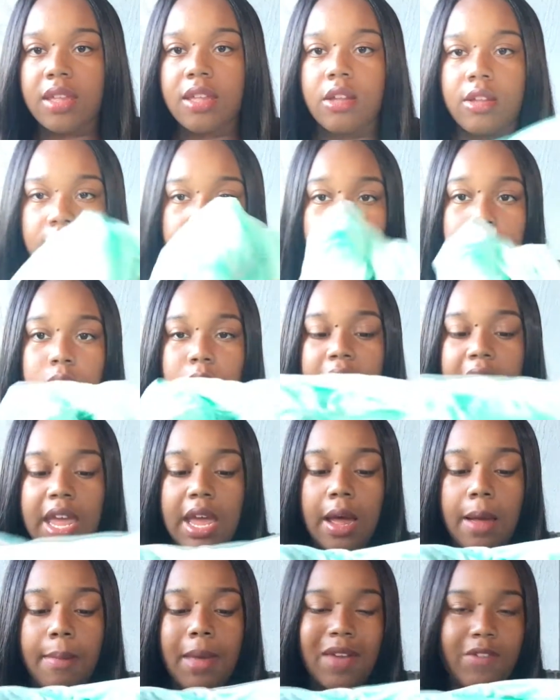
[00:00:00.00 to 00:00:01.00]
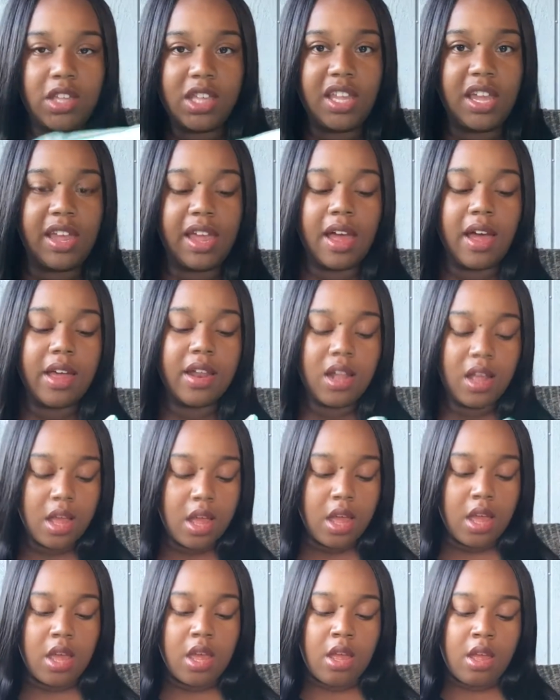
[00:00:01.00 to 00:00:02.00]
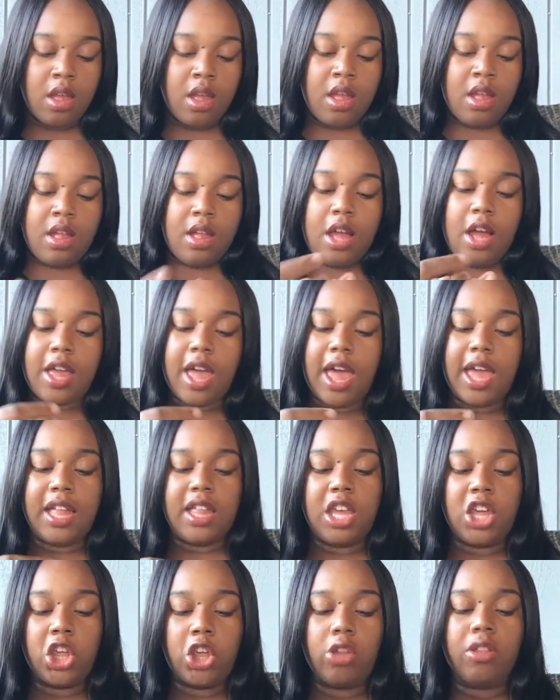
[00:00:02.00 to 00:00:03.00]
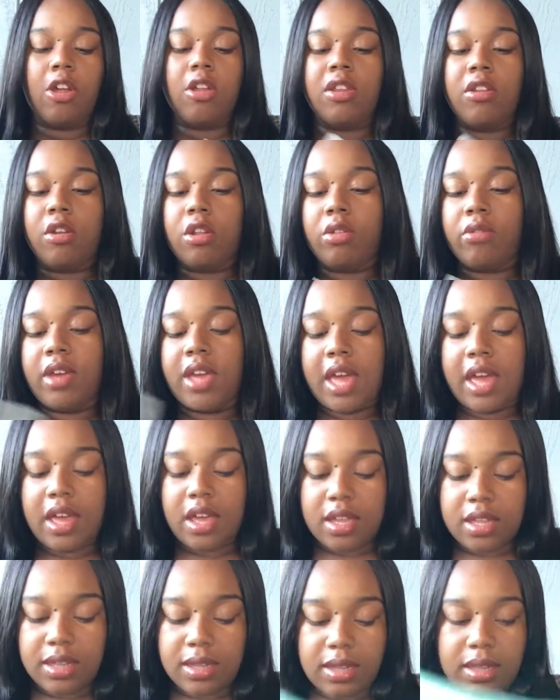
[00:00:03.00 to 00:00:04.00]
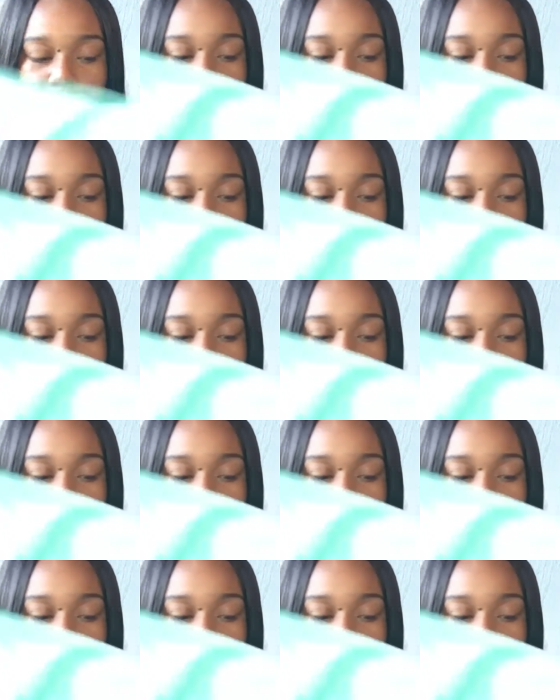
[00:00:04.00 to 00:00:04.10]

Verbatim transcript: So this goes with um everything I got. Okay, this shirt's also a three X.